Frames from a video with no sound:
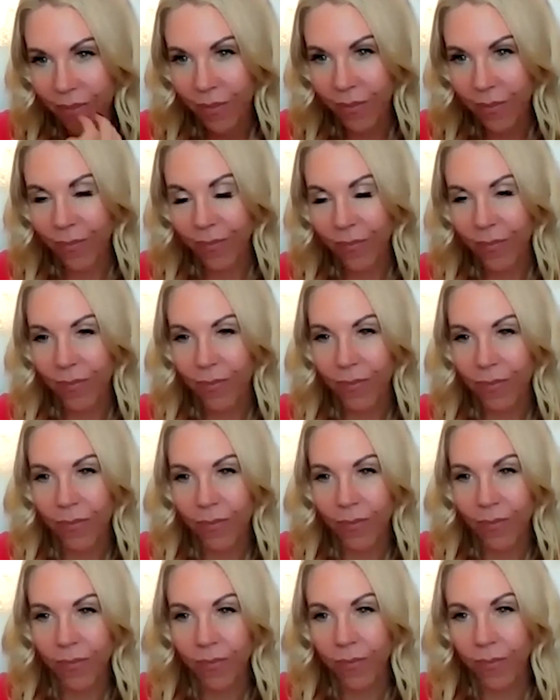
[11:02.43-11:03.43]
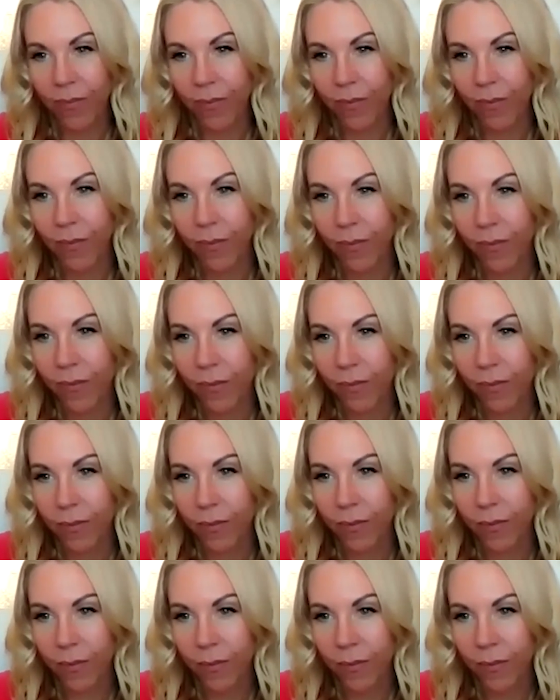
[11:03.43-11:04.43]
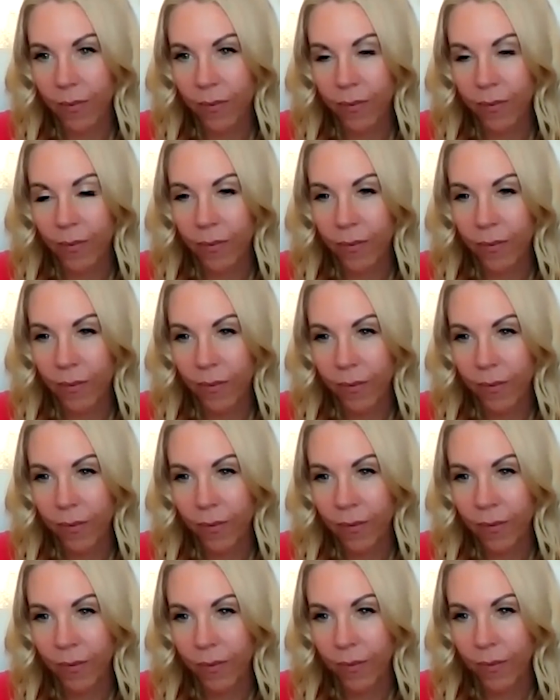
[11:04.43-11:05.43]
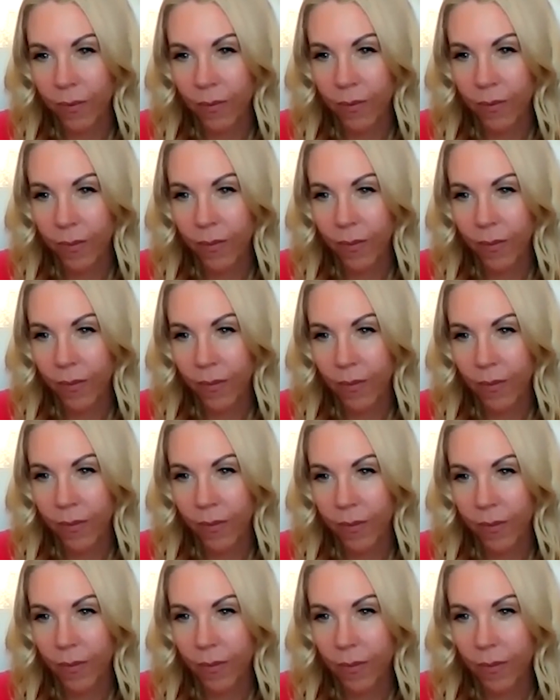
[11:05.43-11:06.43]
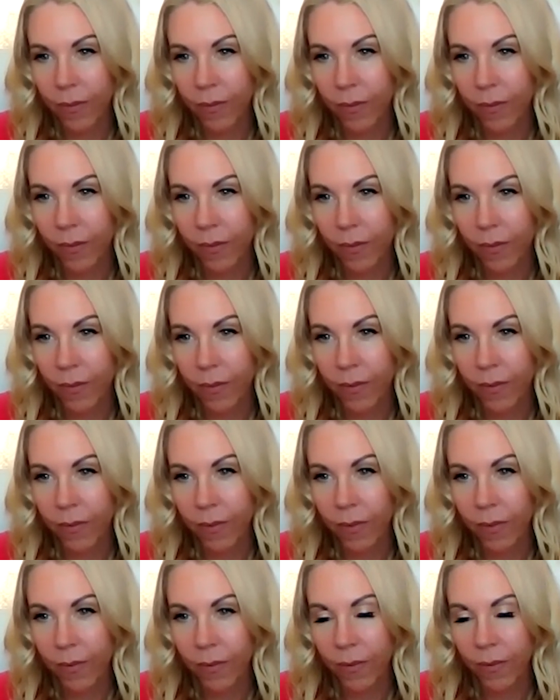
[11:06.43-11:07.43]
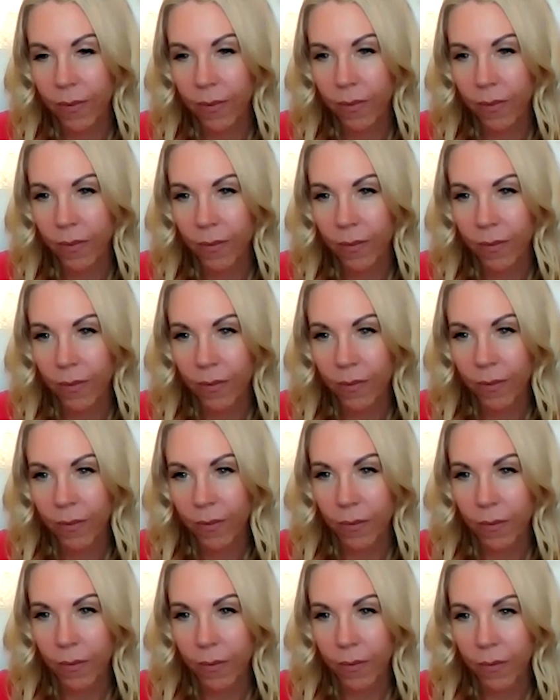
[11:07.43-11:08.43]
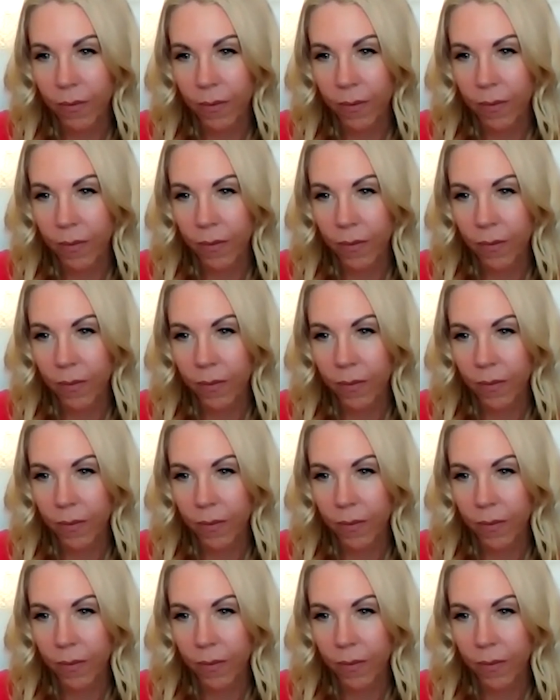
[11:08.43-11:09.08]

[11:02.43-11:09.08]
No words are spoken by the person on screen.